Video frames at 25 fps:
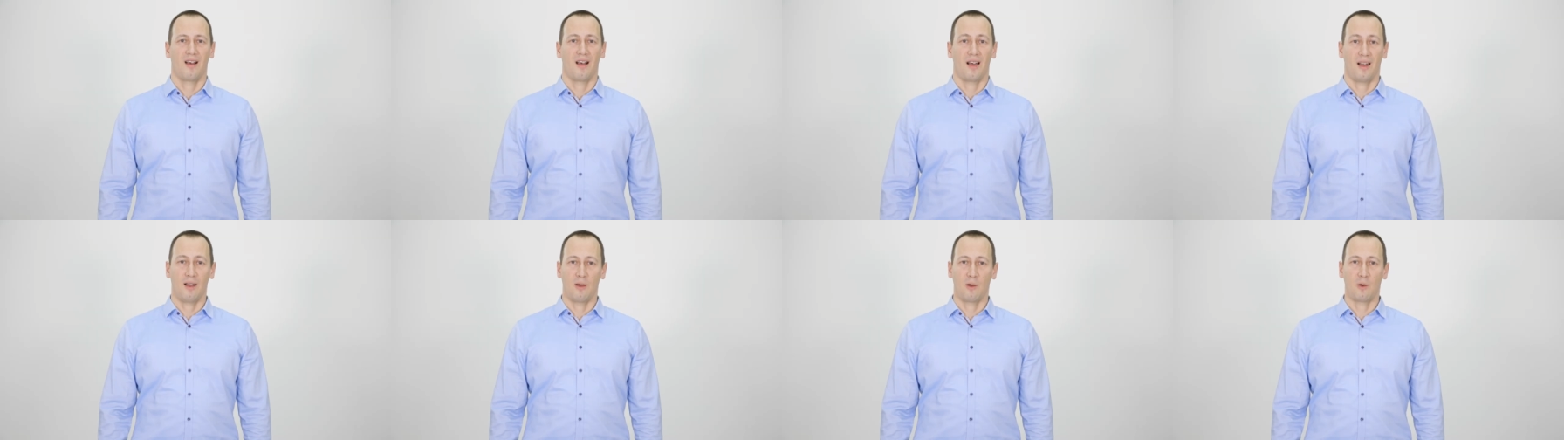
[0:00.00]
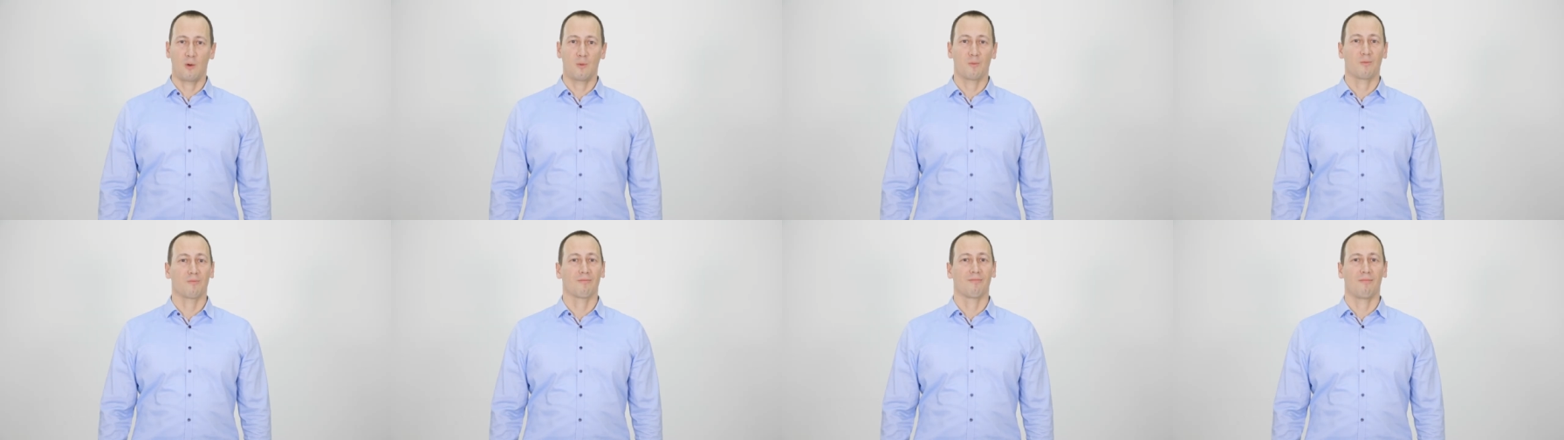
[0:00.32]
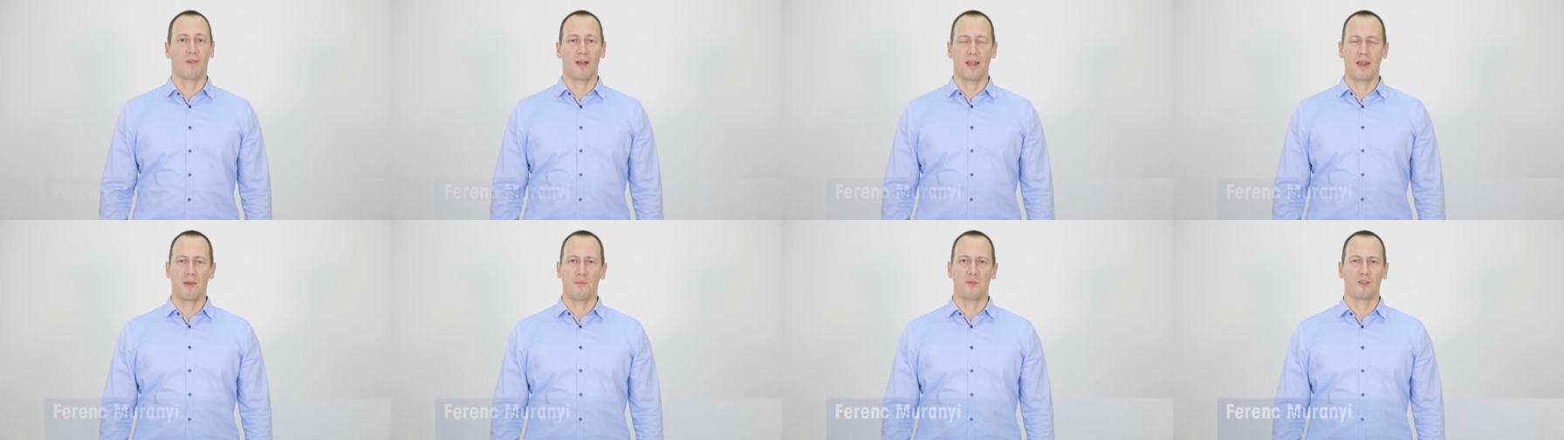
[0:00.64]
Hello,
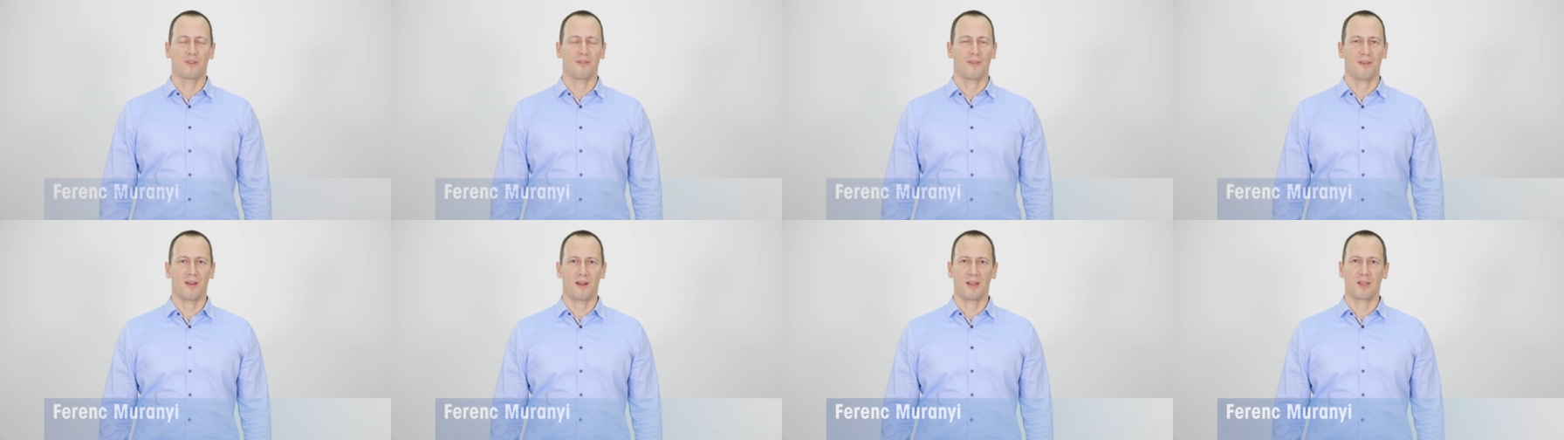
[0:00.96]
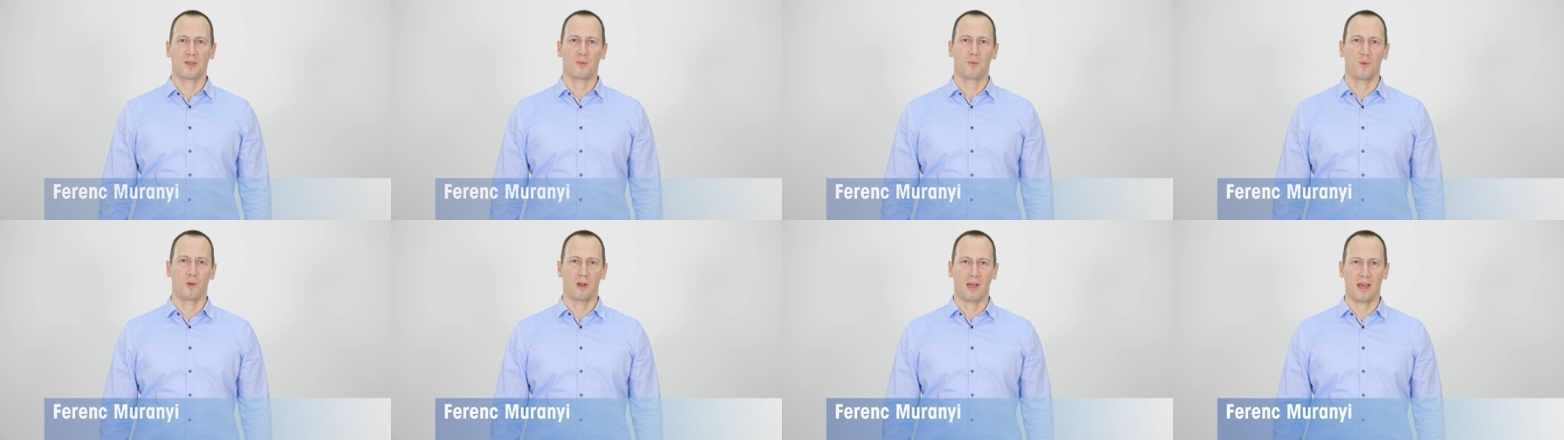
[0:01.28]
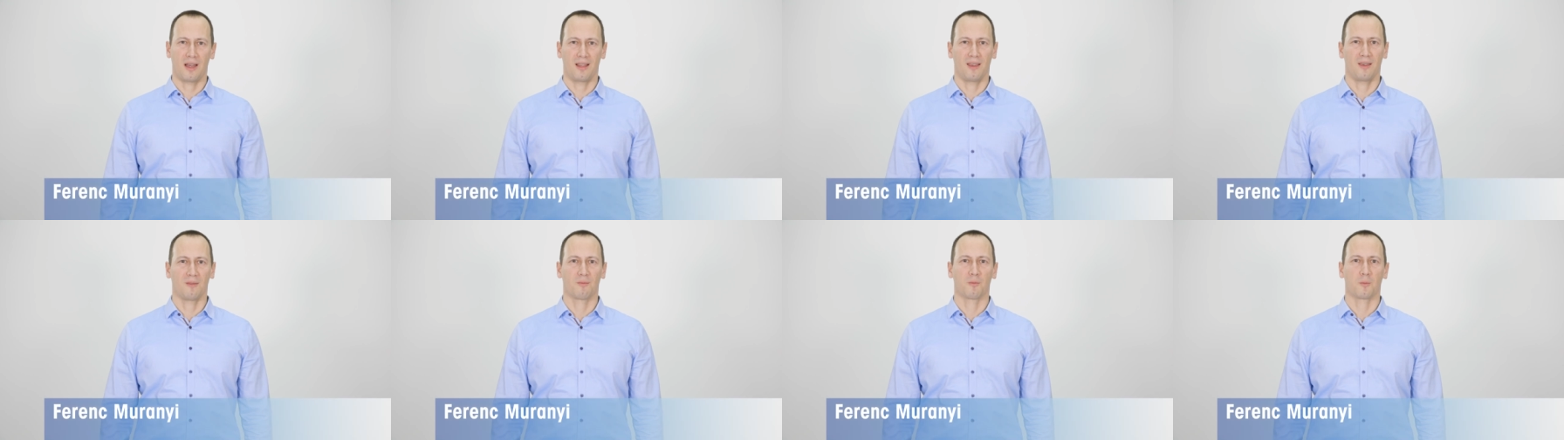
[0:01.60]
my name is Ferenc
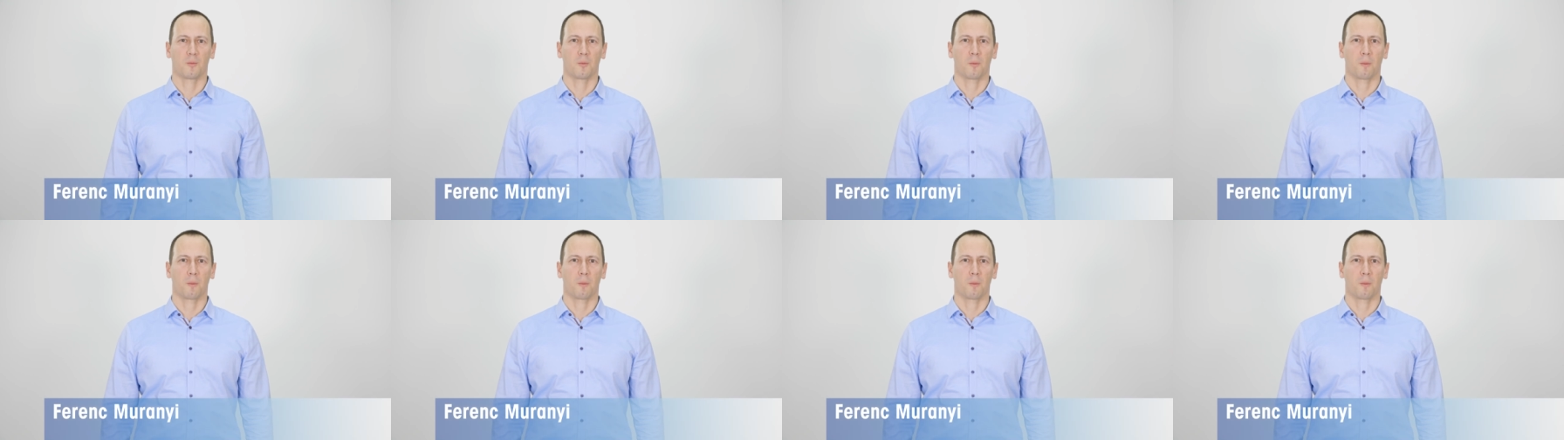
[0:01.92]
Murani.